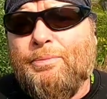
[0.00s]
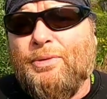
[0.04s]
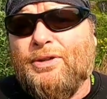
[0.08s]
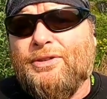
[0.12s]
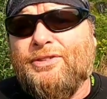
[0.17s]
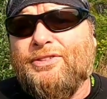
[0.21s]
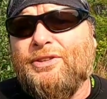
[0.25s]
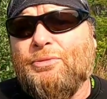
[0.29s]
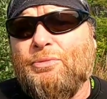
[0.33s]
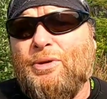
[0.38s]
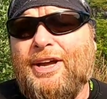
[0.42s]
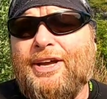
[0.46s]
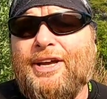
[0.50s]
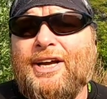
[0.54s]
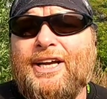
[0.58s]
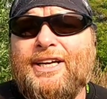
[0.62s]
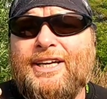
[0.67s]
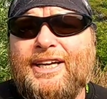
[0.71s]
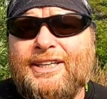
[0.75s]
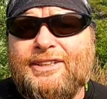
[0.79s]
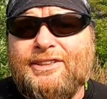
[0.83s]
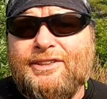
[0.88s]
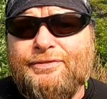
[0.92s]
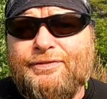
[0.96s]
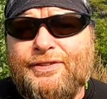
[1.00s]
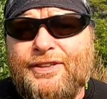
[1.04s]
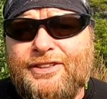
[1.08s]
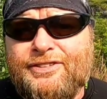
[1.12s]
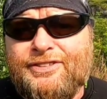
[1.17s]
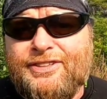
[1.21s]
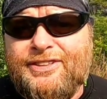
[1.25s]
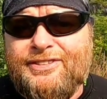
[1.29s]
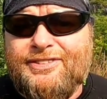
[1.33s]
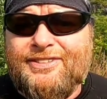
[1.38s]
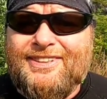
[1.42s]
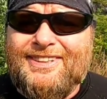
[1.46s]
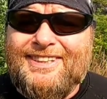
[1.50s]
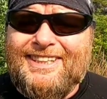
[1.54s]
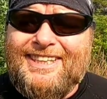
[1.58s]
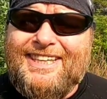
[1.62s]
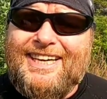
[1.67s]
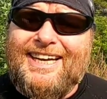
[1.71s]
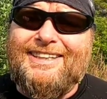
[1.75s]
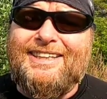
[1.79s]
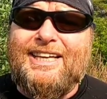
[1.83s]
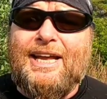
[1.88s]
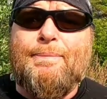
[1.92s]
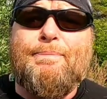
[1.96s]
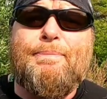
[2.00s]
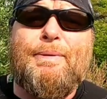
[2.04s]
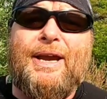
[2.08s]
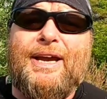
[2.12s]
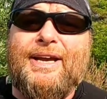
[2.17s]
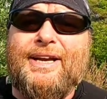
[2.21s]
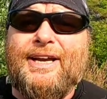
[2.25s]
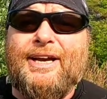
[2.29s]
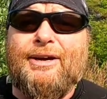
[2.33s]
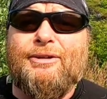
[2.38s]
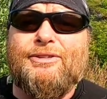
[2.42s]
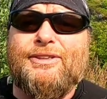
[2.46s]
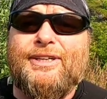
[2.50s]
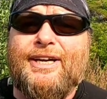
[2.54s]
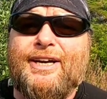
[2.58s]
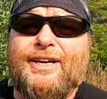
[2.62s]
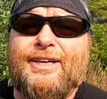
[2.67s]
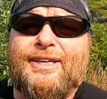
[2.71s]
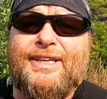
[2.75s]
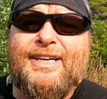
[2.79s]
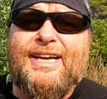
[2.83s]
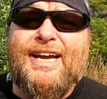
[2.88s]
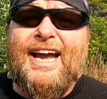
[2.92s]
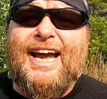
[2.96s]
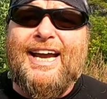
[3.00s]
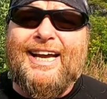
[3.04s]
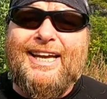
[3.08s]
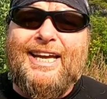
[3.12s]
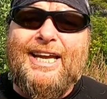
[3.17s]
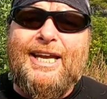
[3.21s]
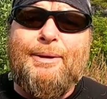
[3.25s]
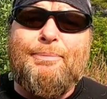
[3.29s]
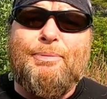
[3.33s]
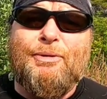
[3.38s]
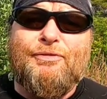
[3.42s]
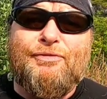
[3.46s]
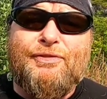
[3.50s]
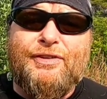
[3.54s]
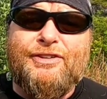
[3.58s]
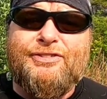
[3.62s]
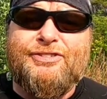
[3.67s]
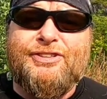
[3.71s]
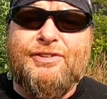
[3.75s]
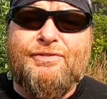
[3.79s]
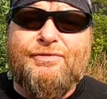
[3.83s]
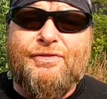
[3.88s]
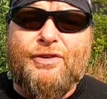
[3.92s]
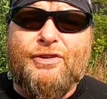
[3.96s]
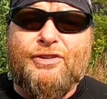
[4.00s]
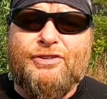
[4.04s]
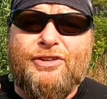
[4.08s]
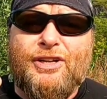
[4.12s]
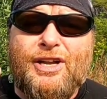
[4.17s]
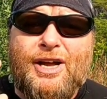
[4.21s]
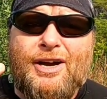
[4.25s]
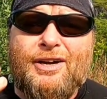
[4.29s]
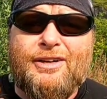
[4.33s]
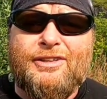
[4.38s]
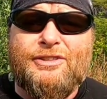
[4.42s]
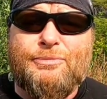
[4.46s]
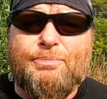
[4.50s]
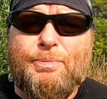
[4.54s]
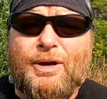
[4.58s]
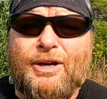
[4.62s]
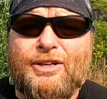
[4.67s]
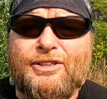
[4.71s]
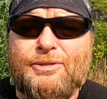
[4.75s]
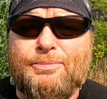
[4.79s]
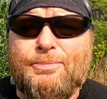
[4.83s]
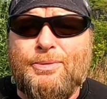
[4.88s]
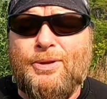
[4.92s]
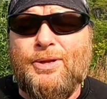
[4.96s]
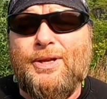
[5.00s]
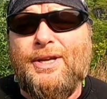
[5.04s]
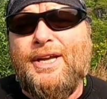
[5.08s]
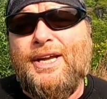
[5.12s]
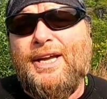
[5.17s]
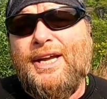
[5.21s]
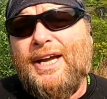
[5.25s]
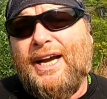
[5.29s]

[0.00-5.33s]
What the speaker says: but the way I like to fish is to get that bait out there and keep it fishing for as long as possible.